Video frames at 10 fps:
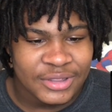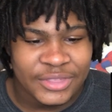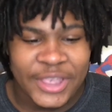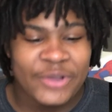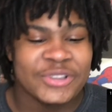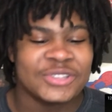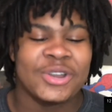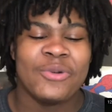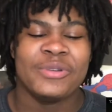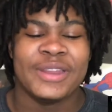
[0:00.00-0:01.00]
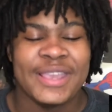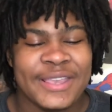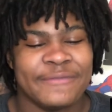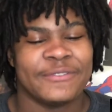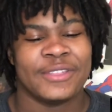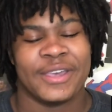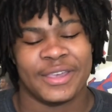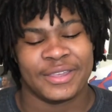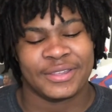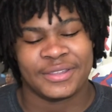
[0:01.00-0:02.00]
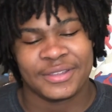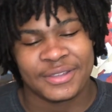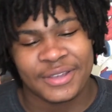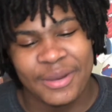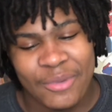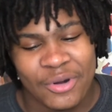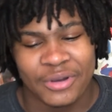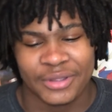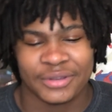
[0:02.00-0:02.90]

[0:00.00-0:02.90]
There is no need for that. Come on.